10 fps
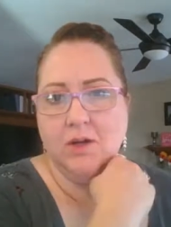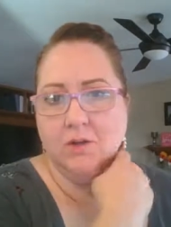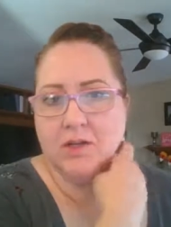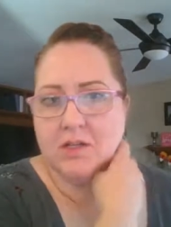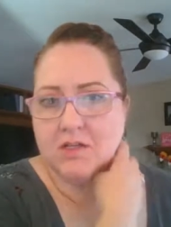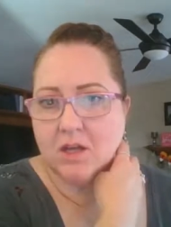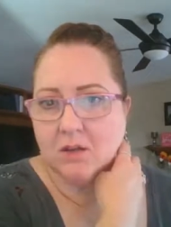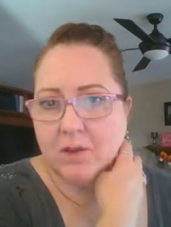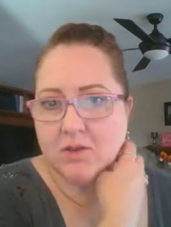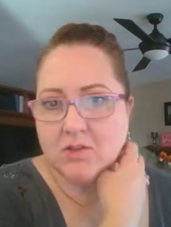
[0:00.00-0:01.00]
Well, we need to talk
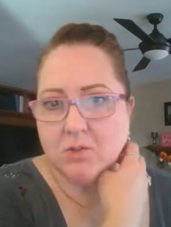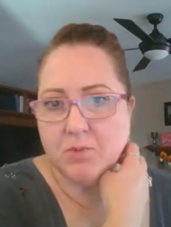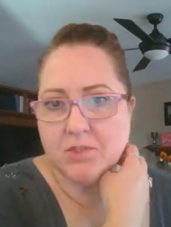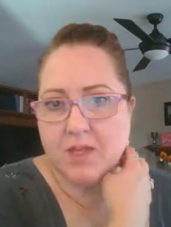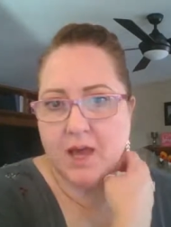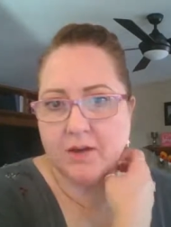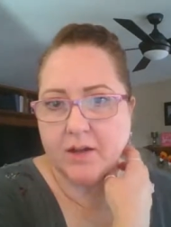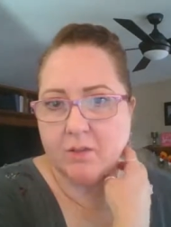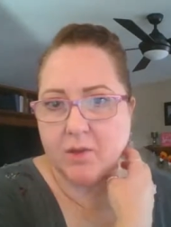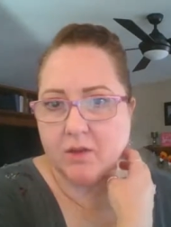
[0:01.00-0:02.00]
about Super
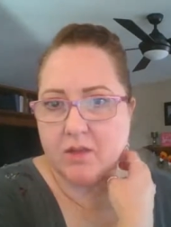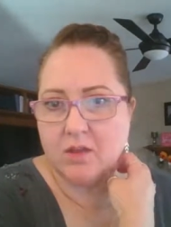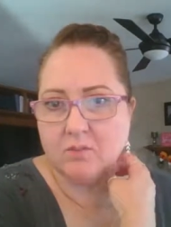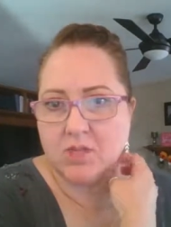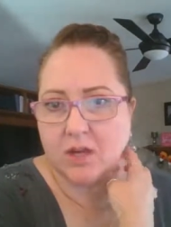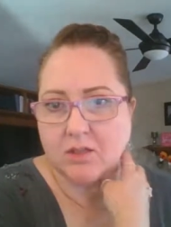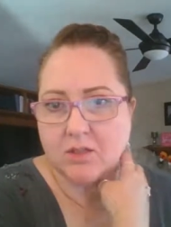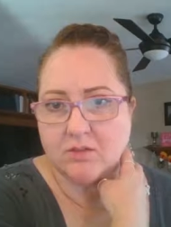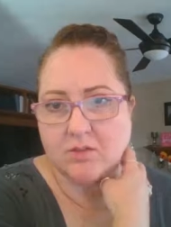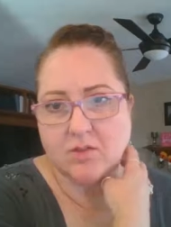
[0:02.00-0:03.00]
Saturday. What are the
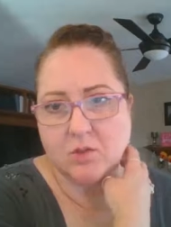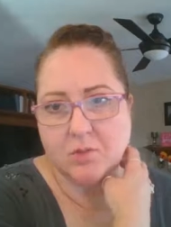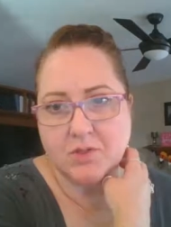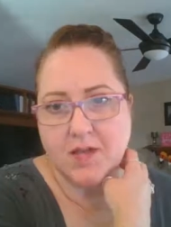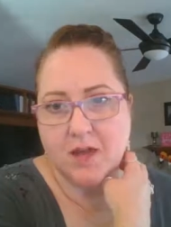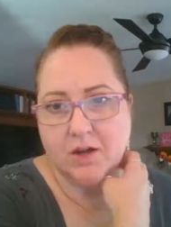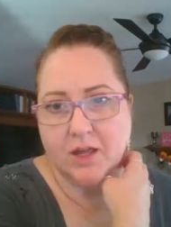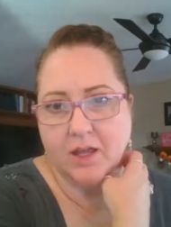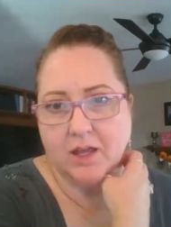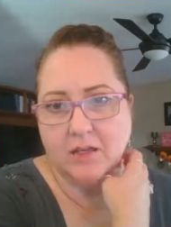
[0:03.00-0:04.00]
objectives of Super
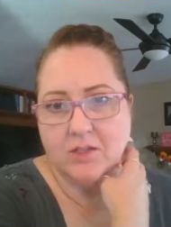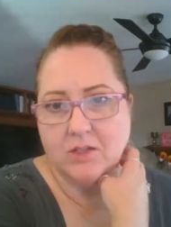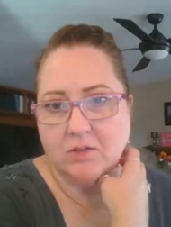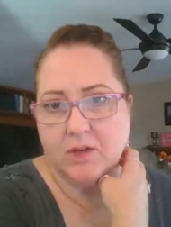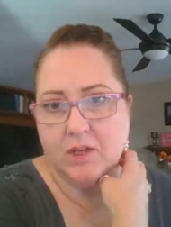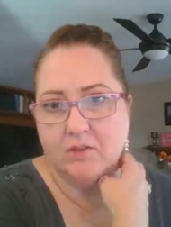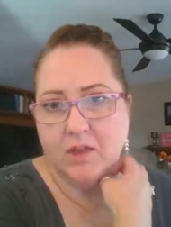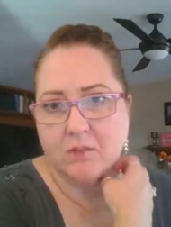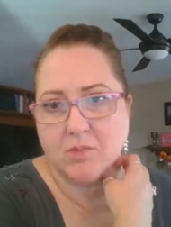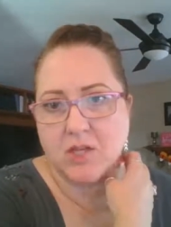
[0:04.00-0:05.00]
Saturday? Do any of
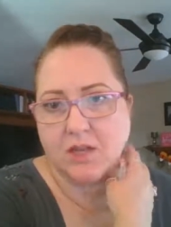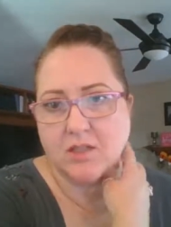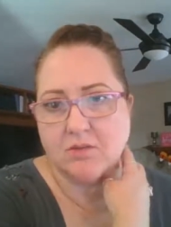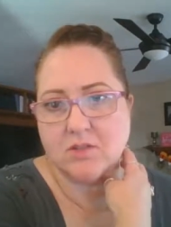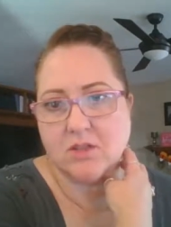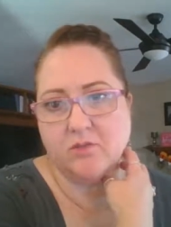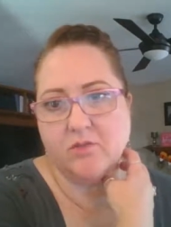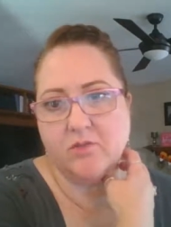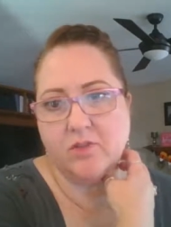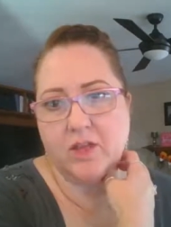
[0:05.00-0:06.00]
the objectives
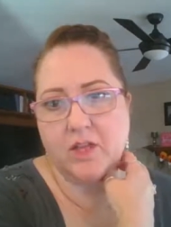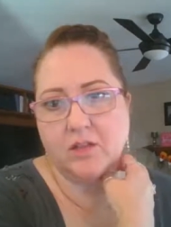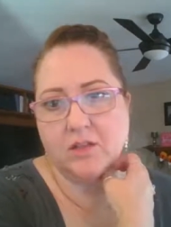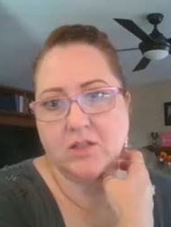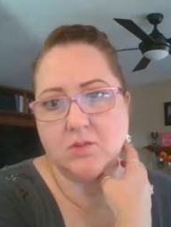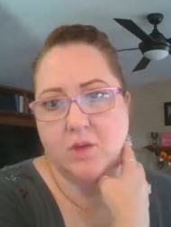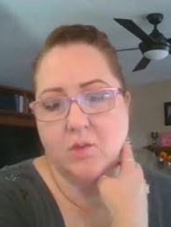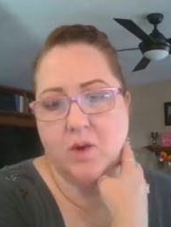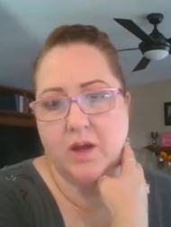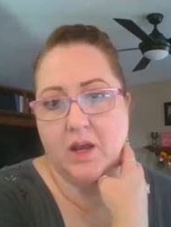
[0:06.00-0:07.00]
conflict with
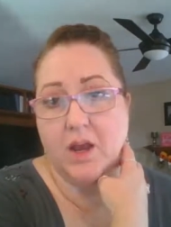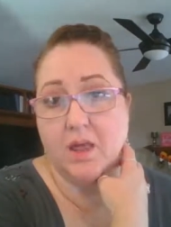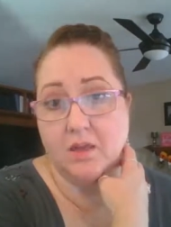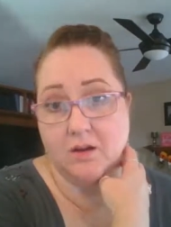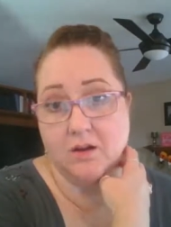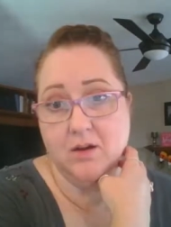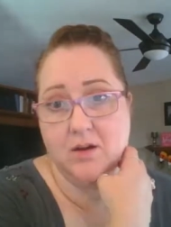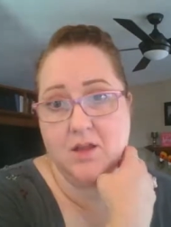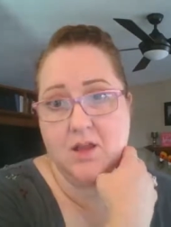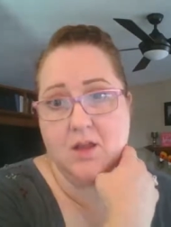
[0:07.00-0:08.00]
one another?
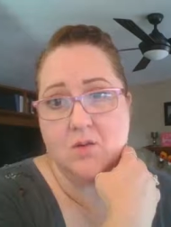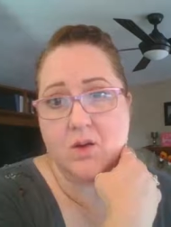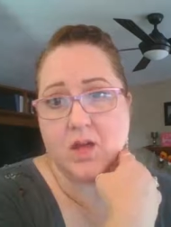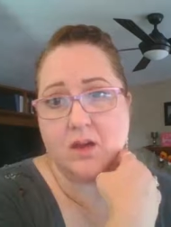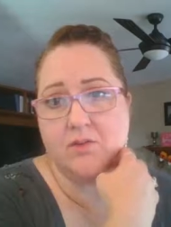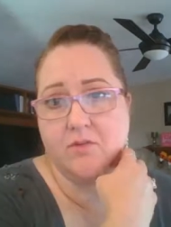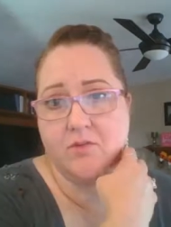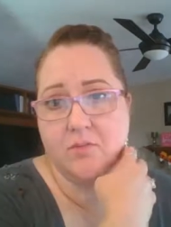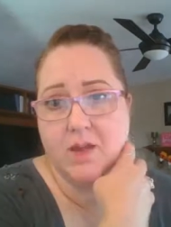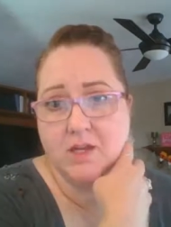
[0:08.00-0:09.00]
What kind of
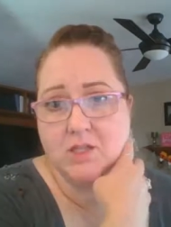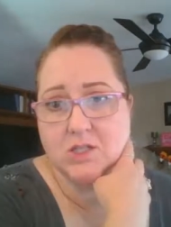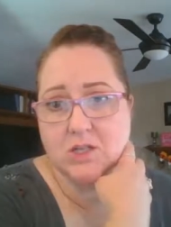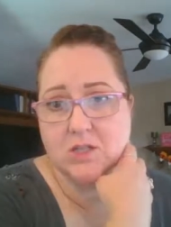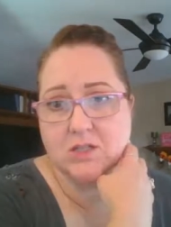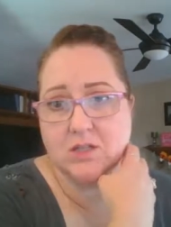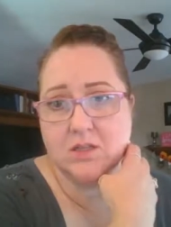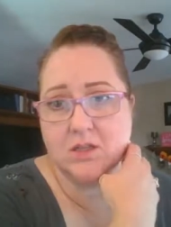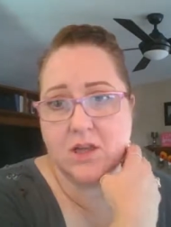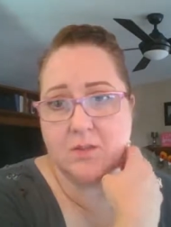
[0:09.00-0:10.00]
information did
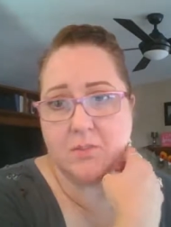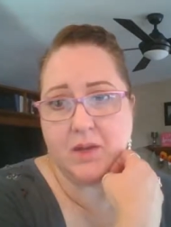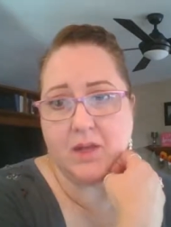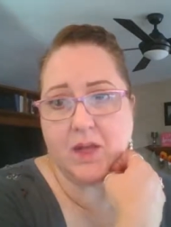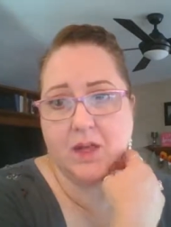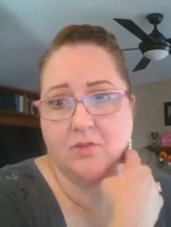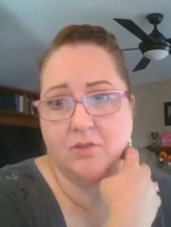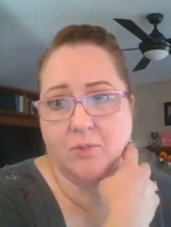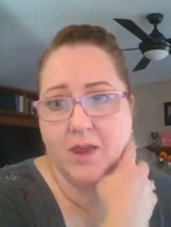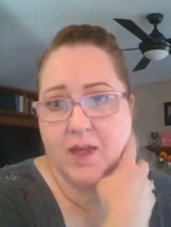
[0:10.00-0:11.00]
the company gain
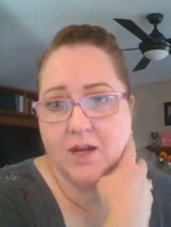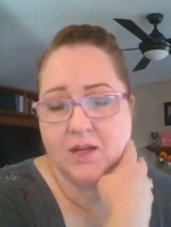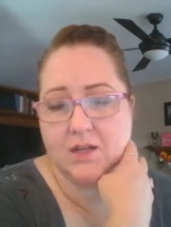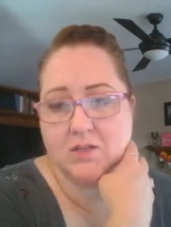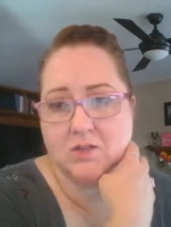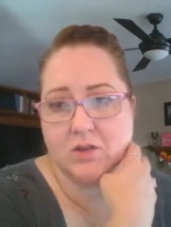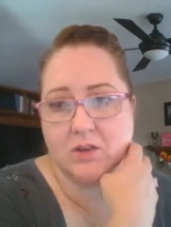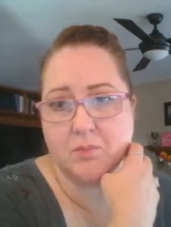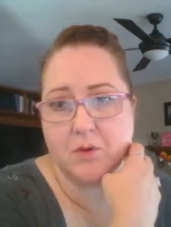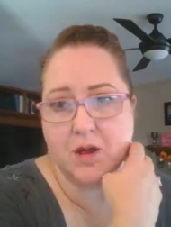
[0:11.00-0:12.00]
from candidates during
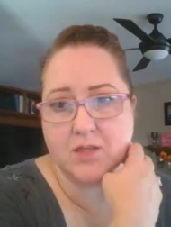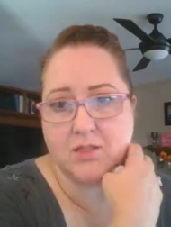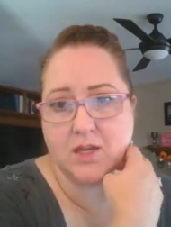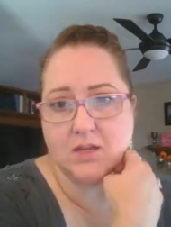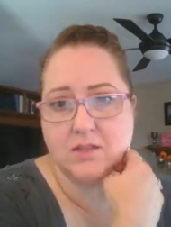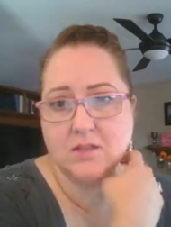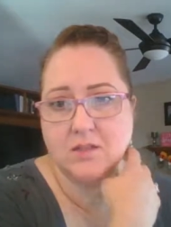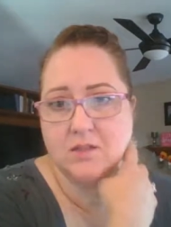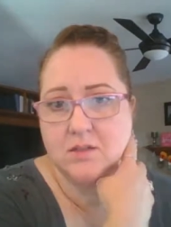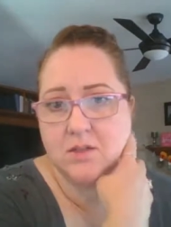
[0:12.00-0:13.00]
the process?